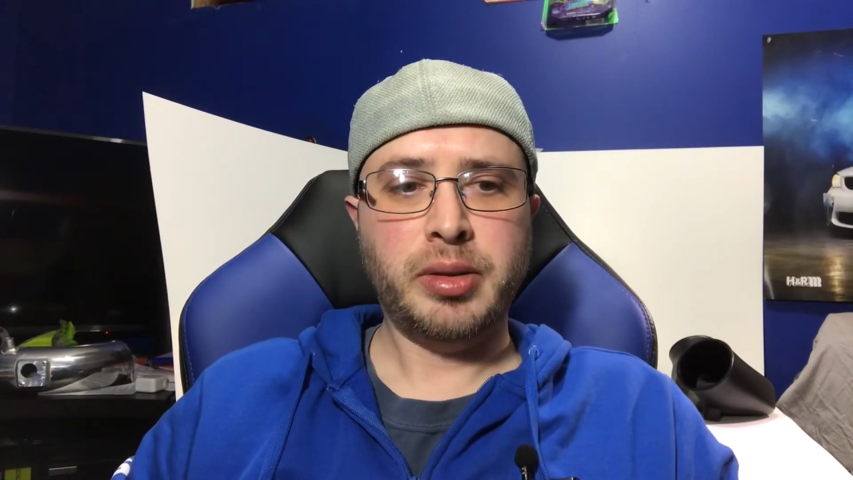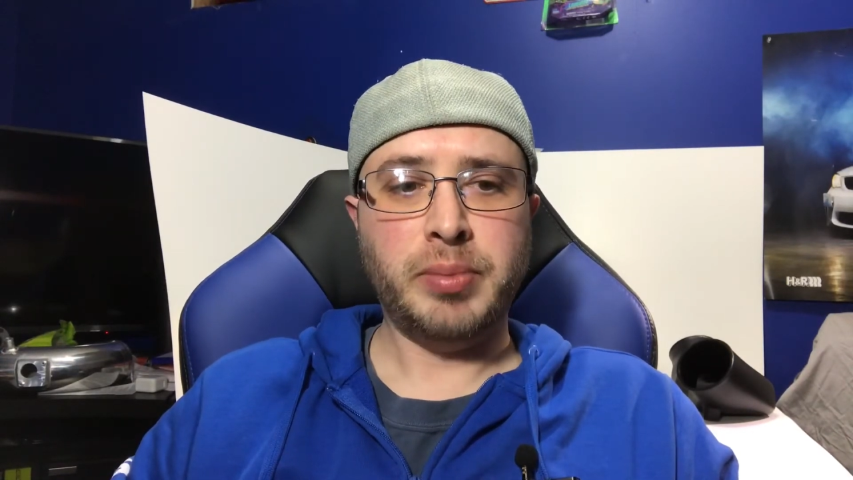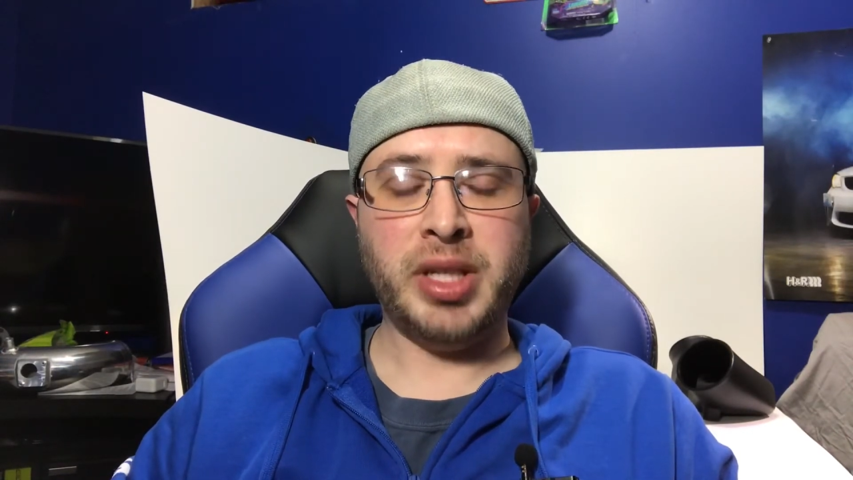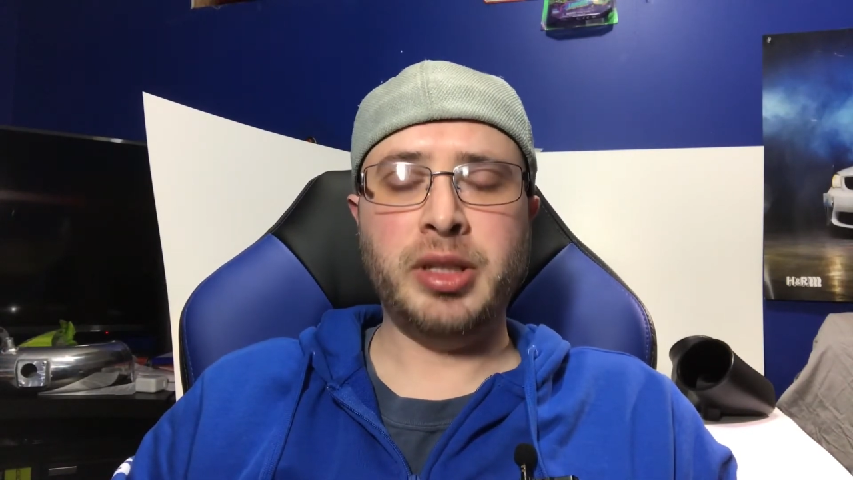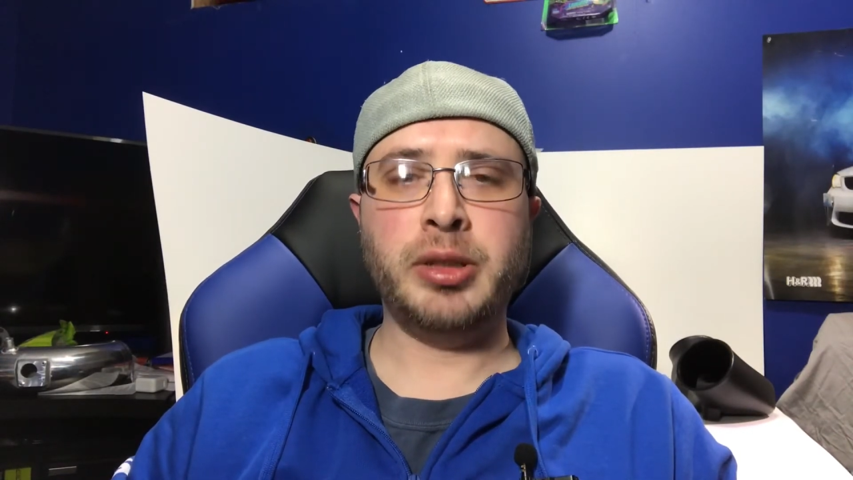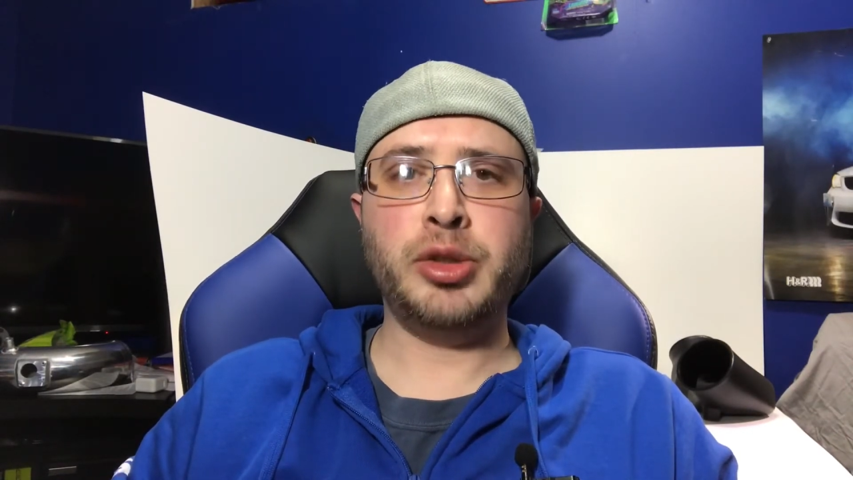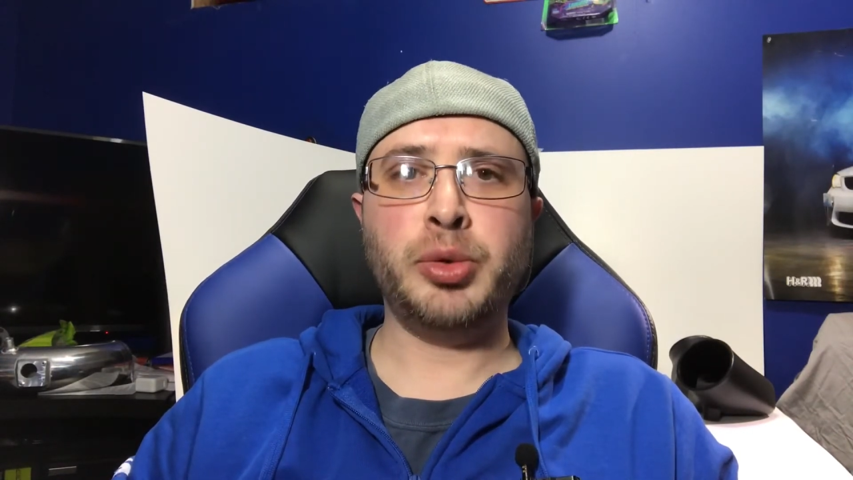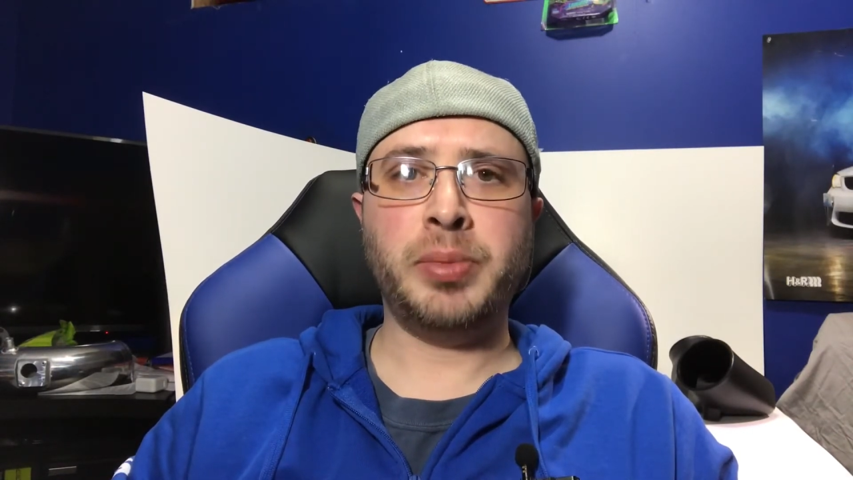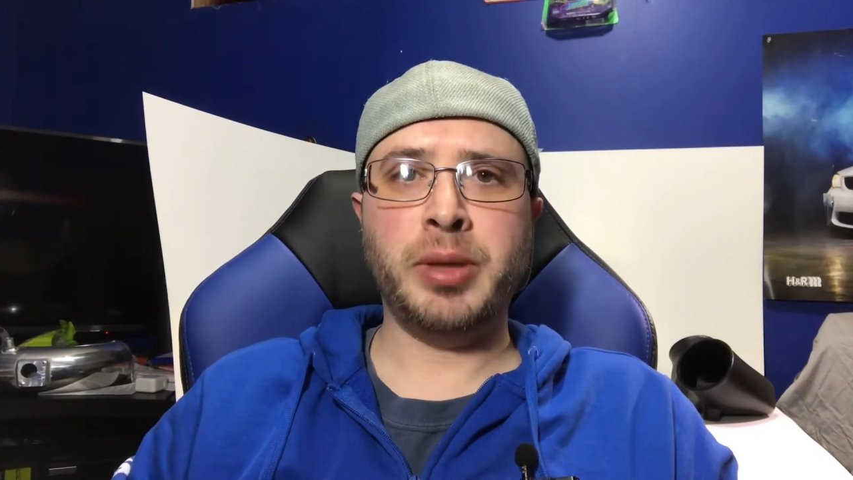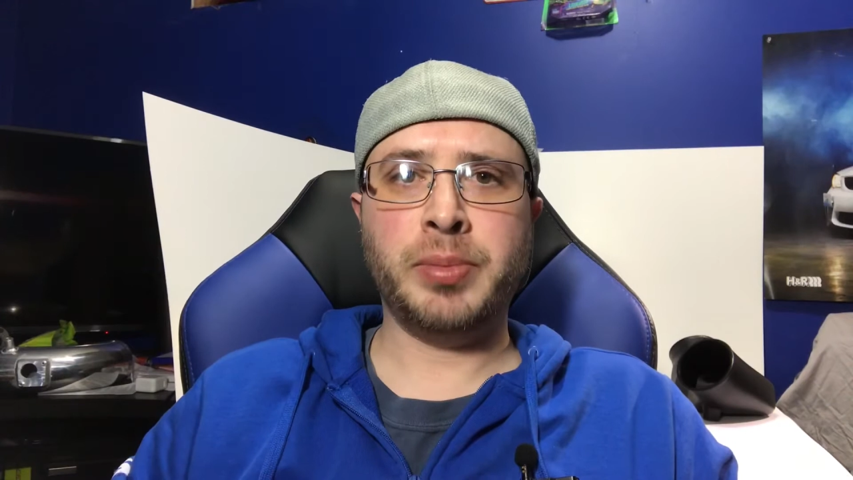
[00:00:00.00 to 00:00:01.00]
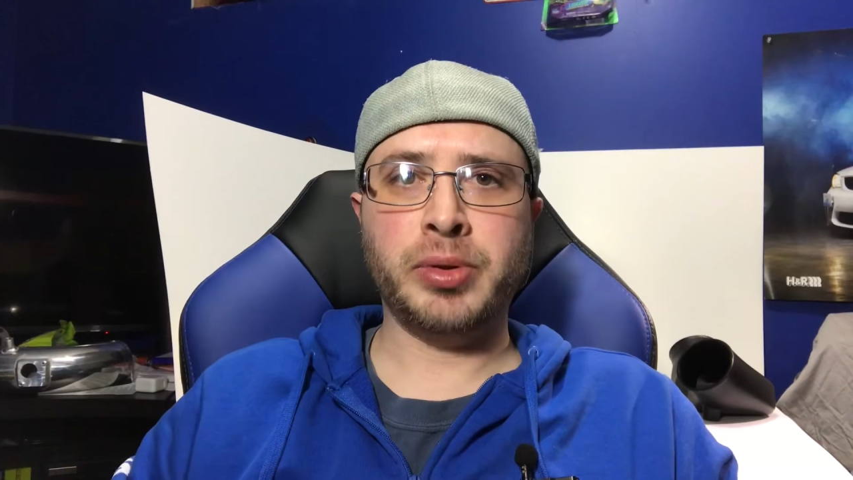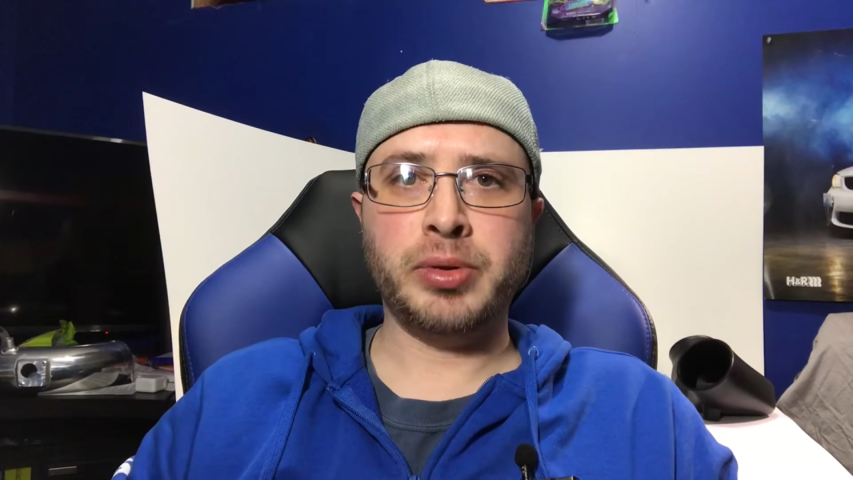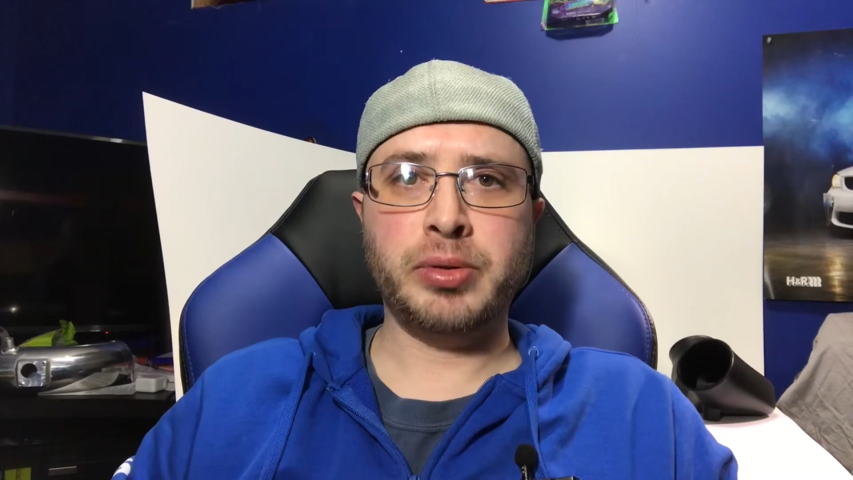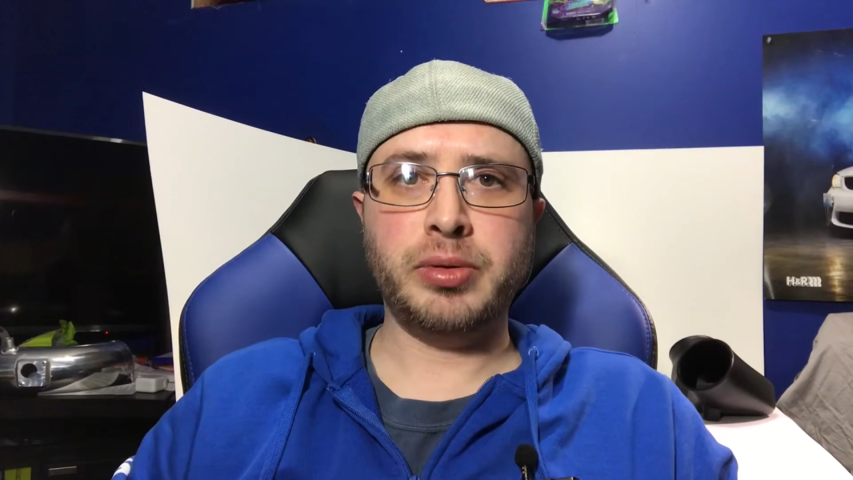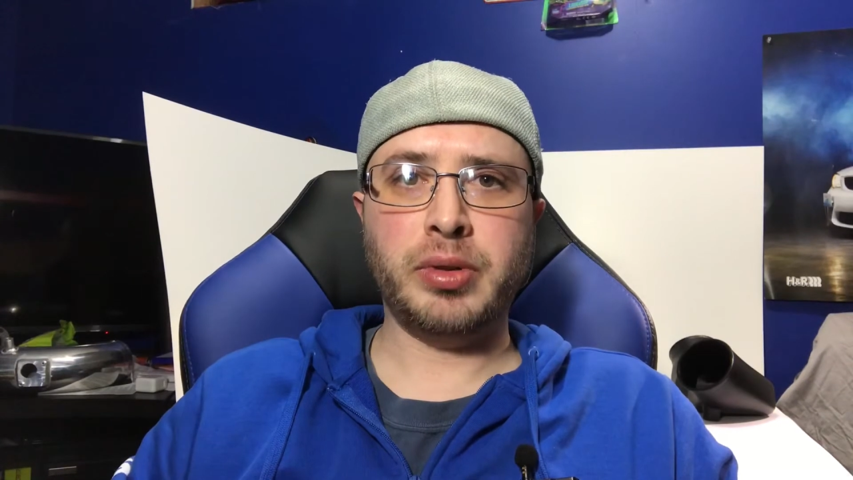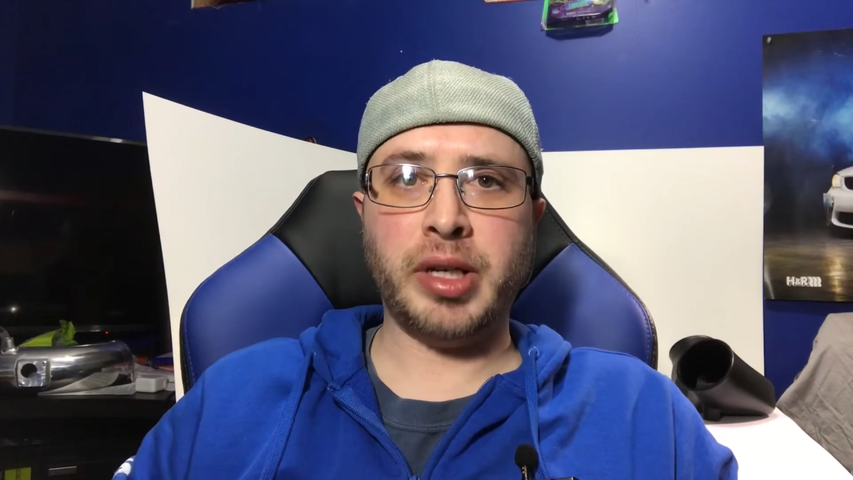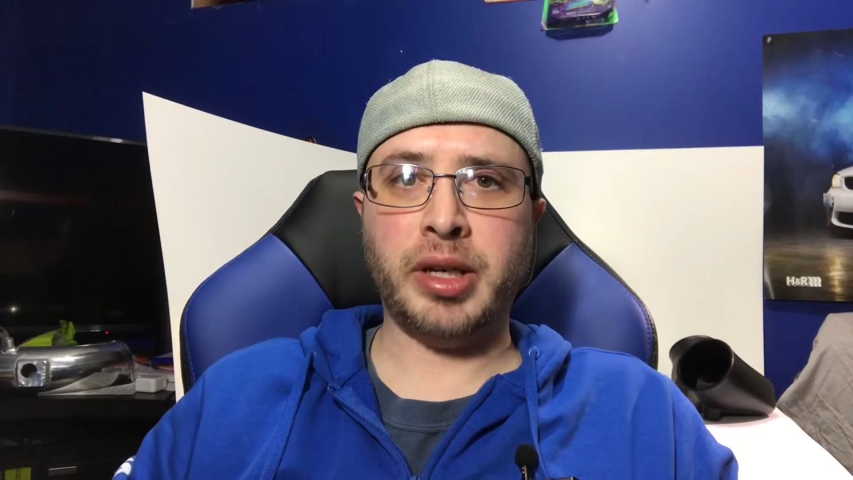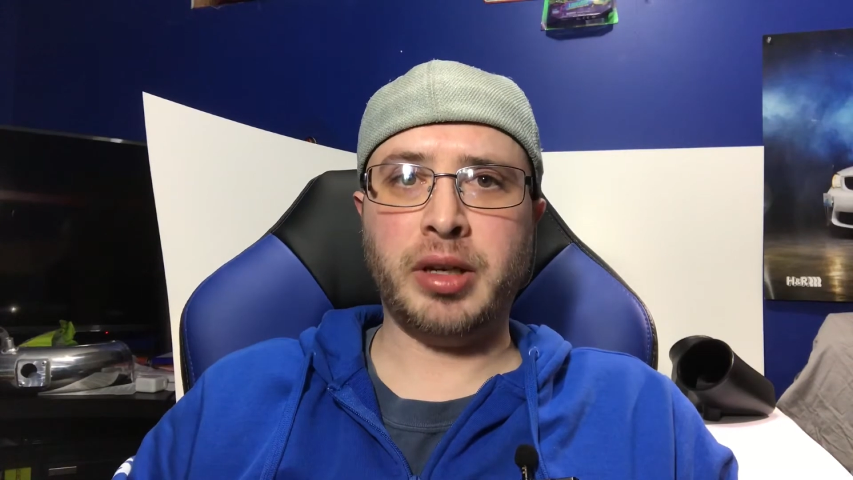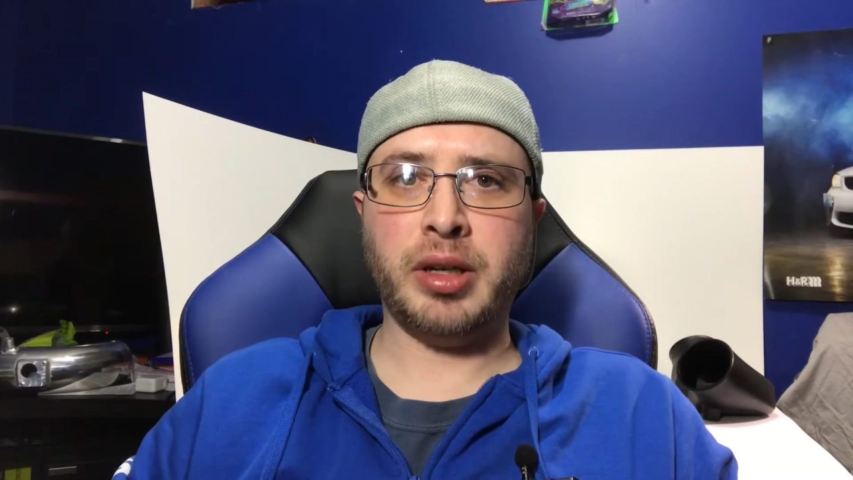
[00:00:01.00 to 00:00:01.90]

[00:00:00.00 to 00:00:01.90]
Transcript: meeting new people like